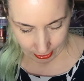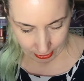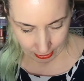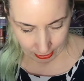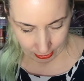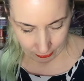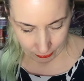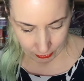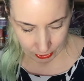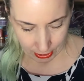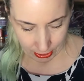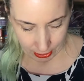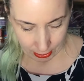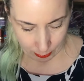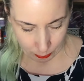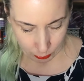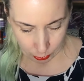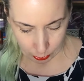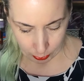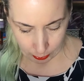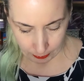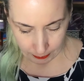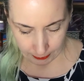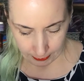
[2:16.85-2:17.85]
You've seen them
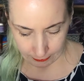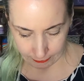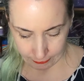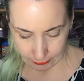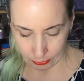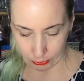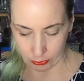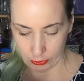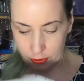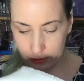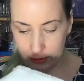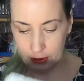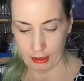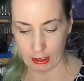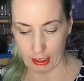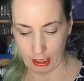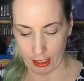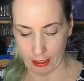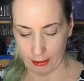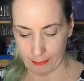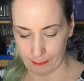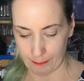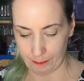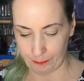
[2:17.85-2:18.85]
all before,
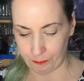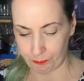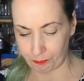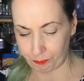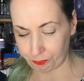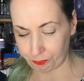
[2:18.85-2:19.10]
and